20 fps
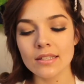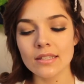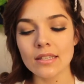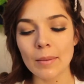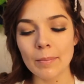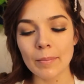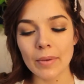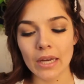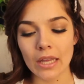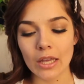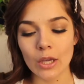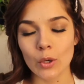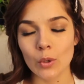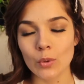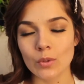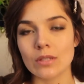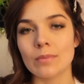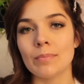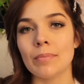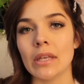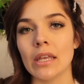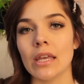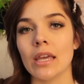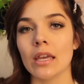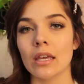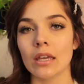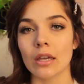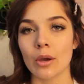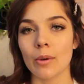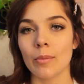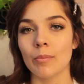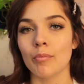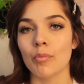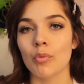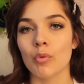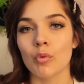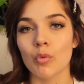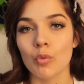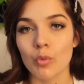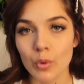somebody who's being
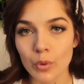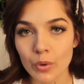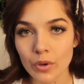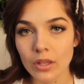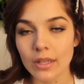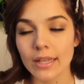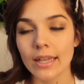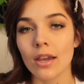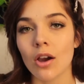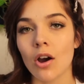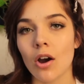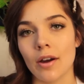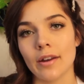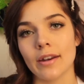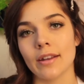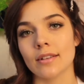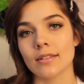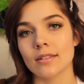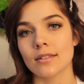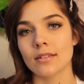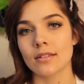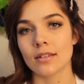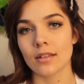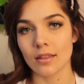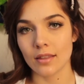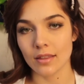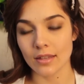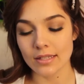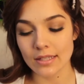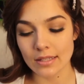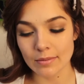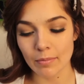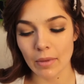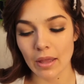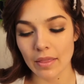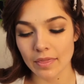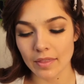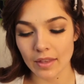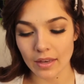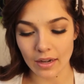brutally honest this
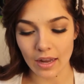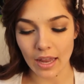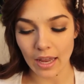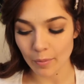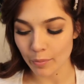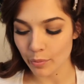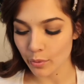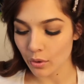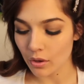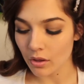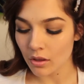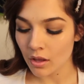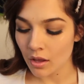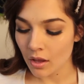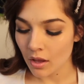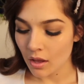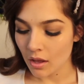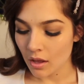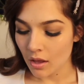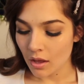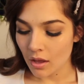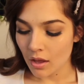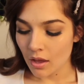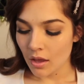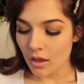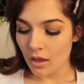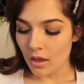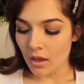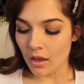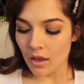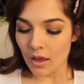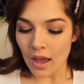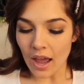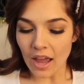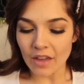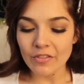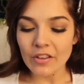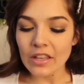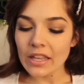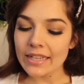month in April.
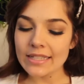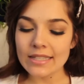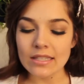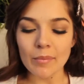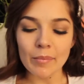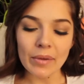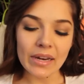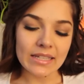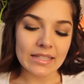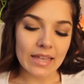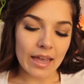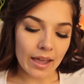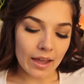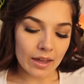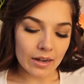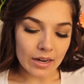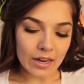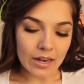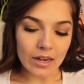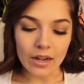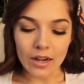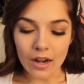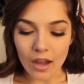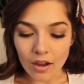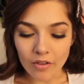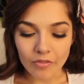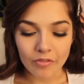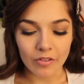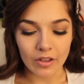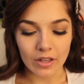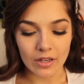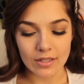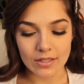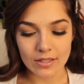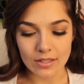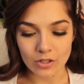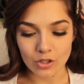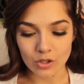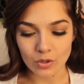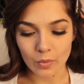I feel like somebody's had enough in a
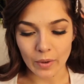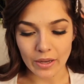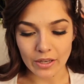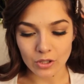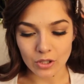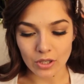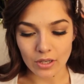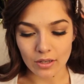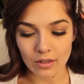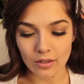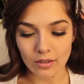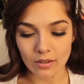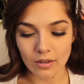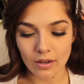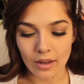situation